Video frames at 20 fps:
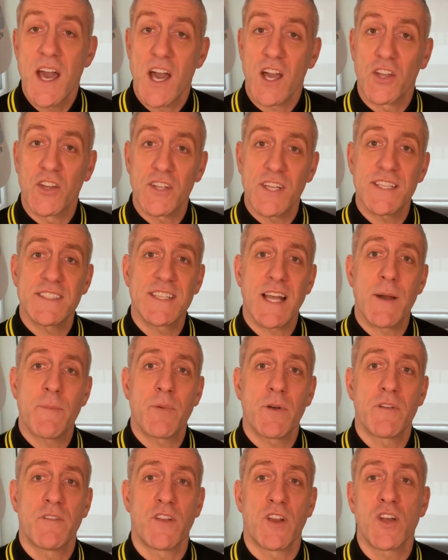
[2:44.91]
A good
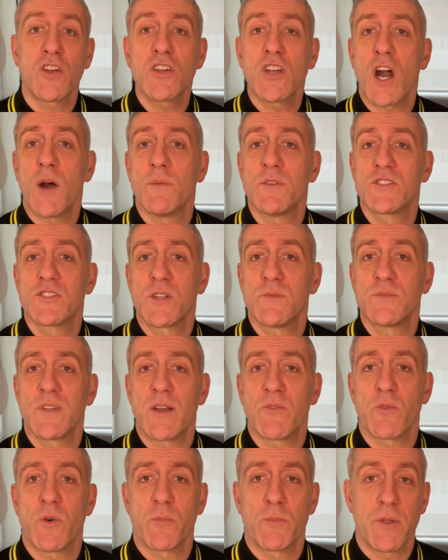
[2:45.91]
example of an uncommon subject would